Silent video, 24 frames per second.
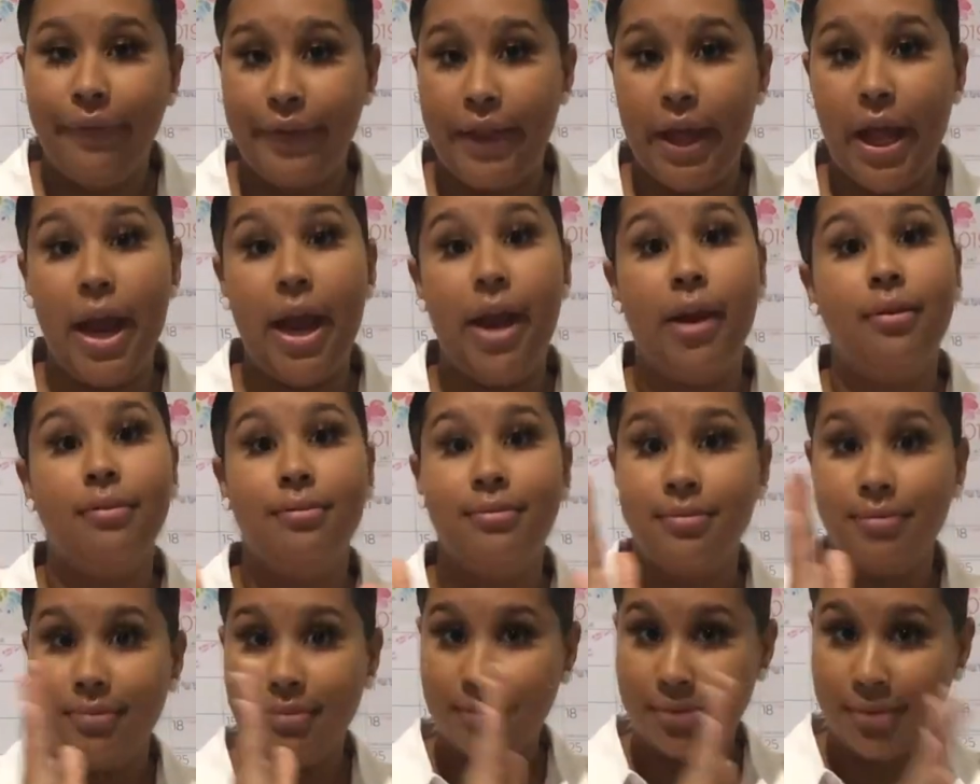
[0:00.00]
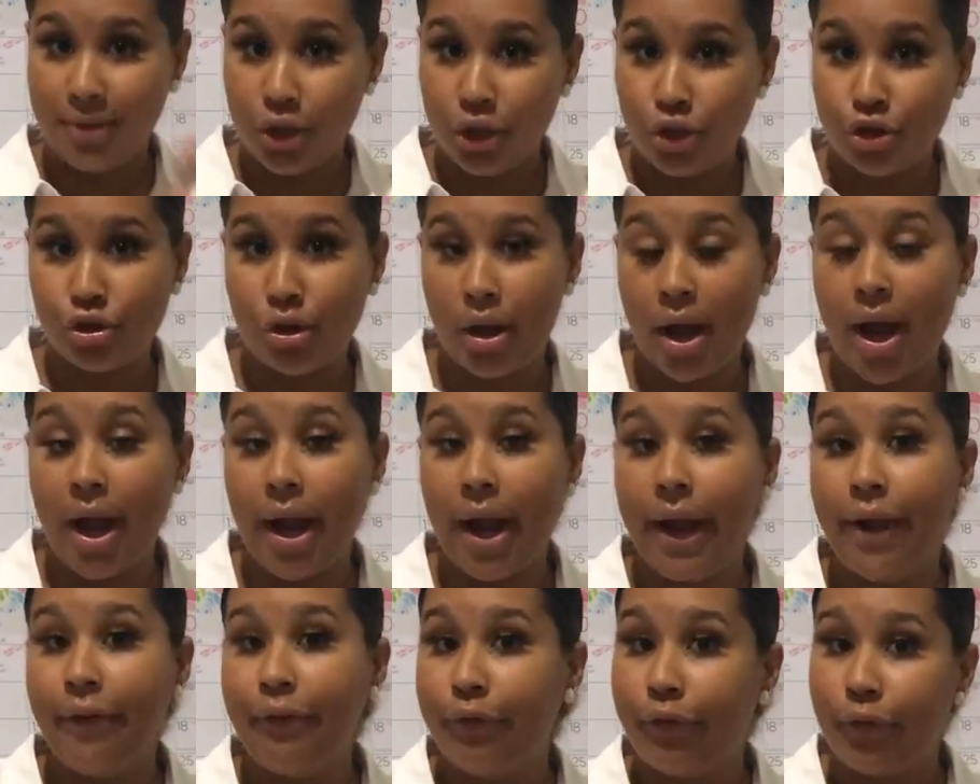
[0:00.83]
then
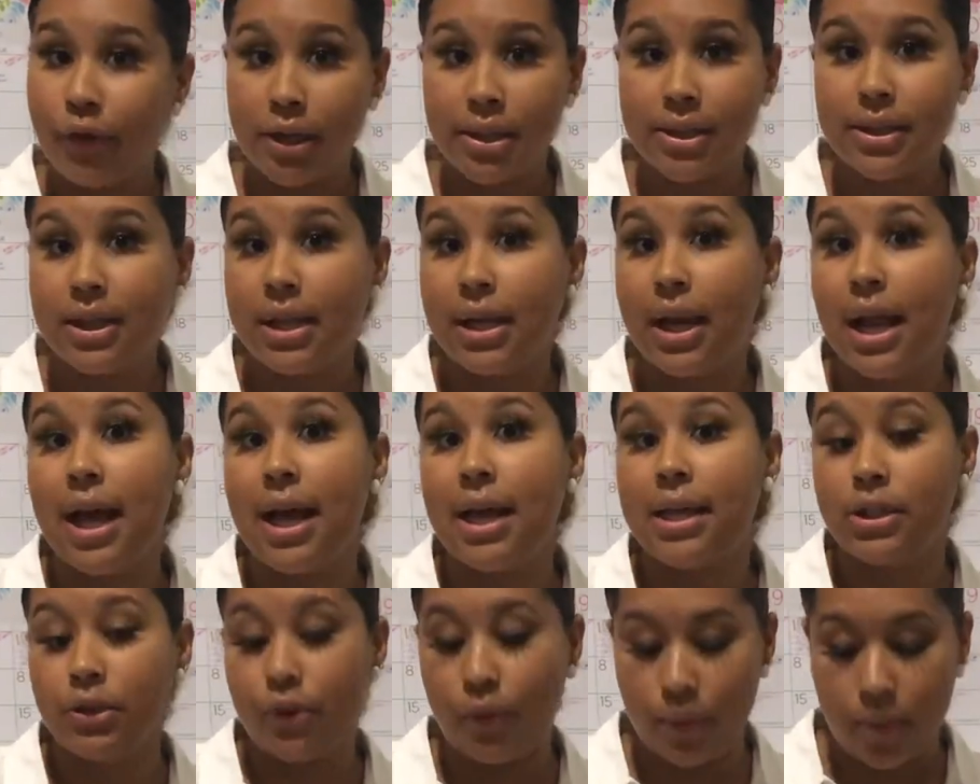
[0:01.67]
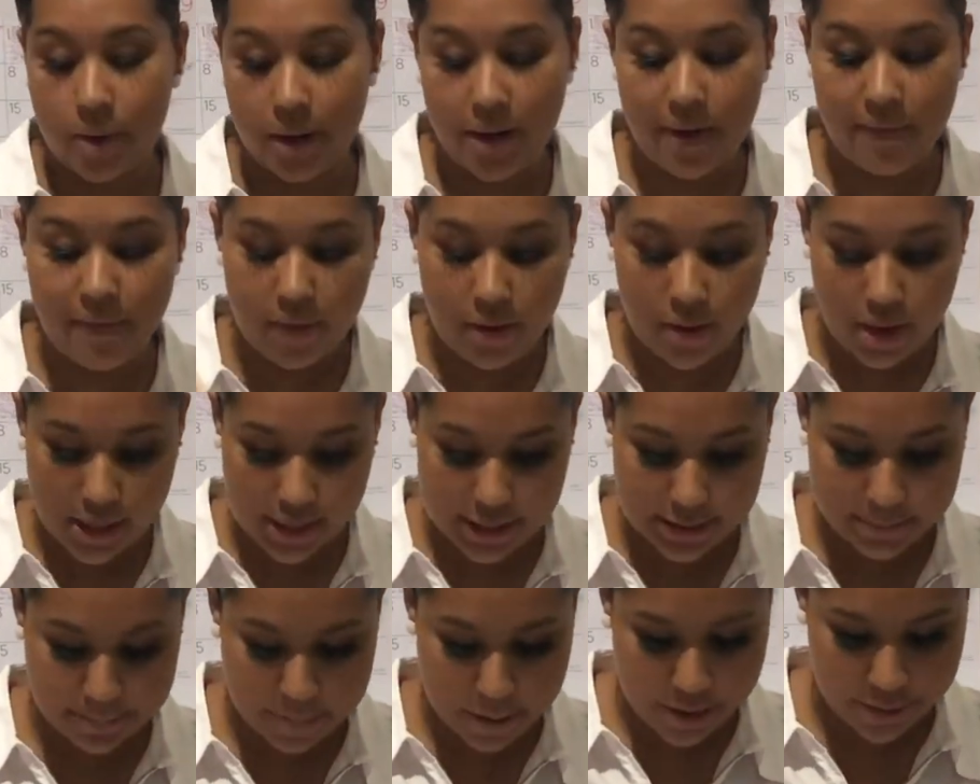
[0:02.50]
try first class or whatever
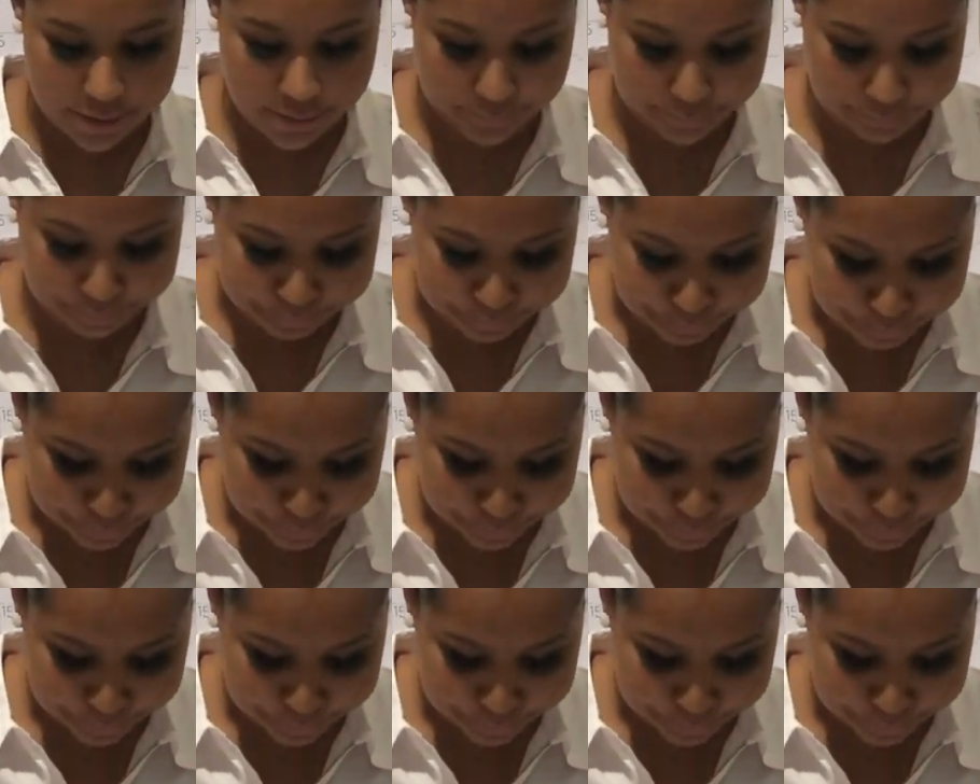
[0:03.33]
is better.